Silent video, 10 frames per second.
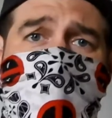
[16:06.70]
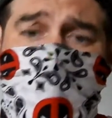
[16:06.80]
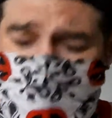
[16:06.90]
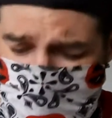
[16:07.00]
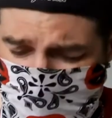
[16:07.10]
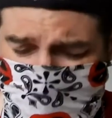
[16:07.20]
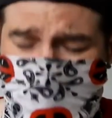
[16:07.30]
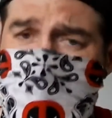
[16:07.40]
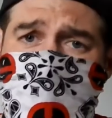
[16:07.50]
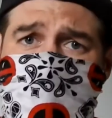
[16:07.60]
worthy in
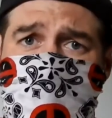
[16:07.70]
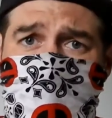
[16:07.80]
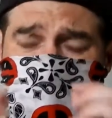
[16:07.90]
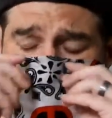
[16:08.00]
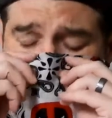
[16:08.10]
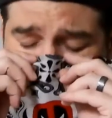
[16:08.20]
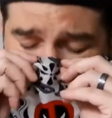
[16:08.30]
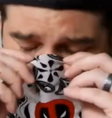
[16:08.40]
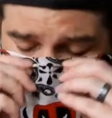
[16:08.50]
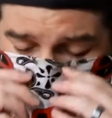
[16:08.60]
any of these books,
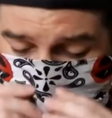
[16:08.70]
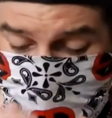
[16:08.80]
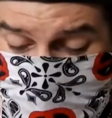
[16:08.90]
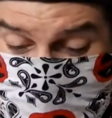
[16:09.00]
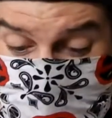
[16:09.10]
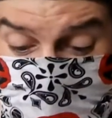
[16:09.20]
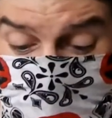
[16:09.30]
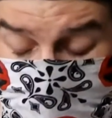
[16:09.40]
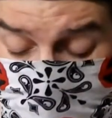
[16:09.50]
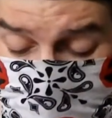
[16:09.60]
at least that I
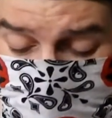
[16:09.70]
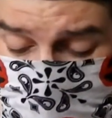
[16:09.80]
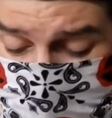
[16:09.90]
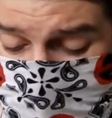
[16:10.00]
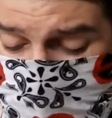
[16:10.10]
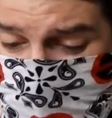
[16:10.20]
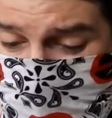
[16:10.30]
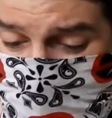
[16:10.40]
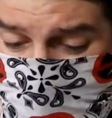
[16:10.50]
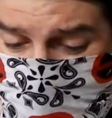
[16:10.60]
know
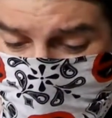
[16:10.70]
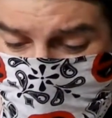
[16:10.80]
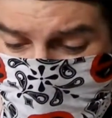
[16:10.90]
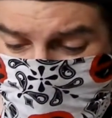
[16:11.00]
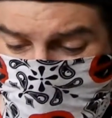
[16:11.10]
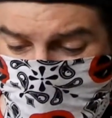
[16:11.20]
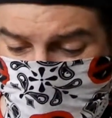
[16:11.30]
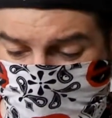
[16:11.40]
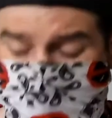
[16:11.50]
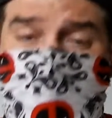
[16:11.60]
of.
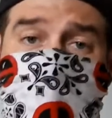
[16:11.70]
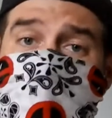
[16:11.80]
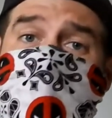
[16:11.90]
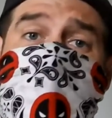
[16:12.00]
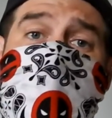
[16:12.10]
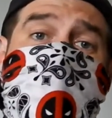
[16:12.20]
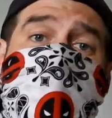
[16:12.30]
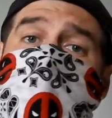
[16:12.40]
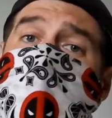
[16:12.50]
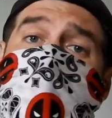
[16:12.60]
But for the money,
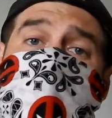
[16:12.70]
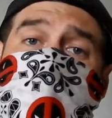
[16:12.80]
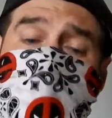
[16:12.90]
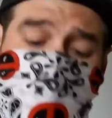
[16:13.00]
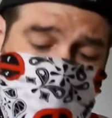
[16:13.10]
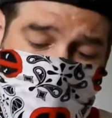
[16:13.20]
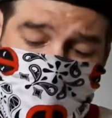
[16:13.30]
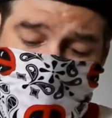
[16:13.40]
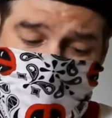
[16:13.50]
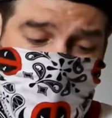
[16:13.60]
I thought it was
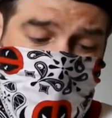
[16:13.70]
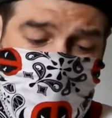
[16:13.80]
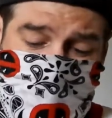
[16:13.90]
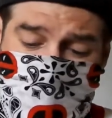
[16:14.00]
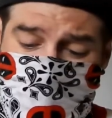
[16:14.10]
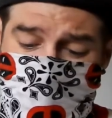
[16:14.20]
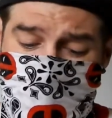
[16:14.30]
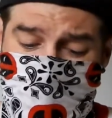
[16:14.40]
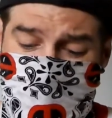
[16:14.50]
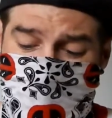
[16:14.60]
good.
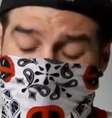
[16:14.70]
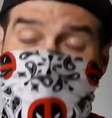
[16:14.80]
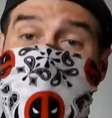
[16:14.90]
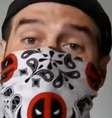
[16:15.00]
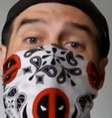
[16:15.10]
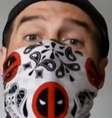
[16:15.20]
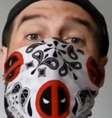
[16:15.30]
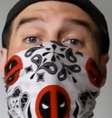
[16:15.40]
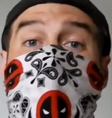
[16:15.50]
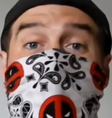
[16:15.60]
But they sell out
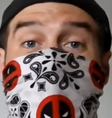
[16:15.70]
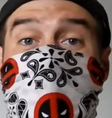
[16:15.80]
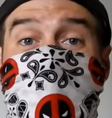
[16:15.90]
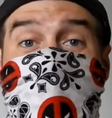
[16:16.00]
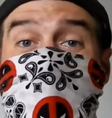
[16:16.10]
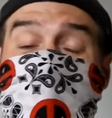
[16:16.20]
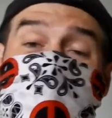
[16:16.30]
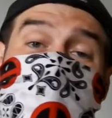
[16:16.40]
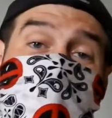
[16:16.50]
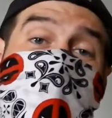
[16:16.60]
quick. So I was actually
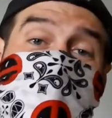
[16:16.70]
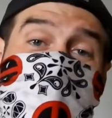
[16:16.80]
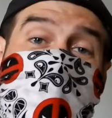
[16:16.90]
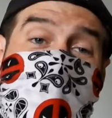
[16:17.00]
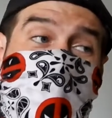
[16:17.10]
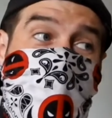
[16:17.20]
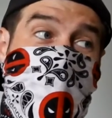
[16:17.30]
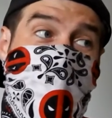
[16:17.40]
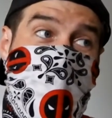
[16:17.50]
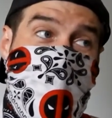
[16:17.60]
surprised I
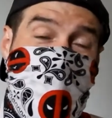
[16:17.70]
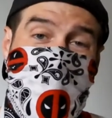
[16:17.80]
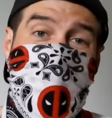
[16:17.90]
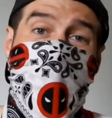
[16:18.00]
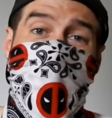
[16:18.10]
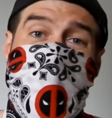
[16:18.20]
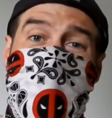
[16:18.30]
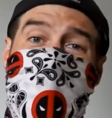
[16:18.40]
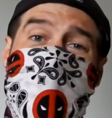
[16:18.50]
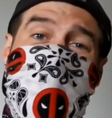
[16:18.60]
could get one, because
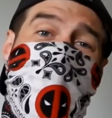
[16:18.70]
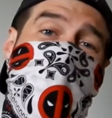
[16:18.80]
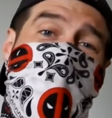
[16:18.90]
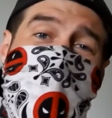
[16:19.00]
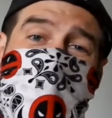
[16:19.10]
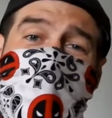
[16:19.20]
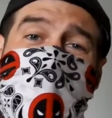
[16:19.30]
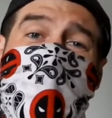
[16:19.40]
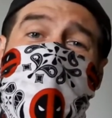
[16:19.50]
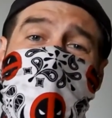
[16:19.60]
I've actually tried to get one
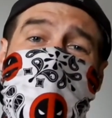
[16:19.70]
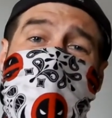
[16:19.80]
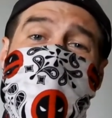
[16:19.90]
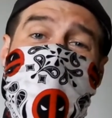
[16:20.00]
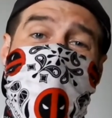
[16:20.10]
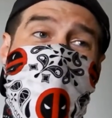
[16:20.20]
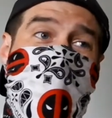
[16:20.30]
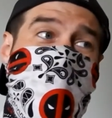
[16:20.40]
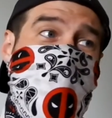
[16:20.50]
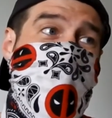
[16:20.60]
a few times in the
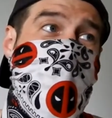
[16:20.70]
past,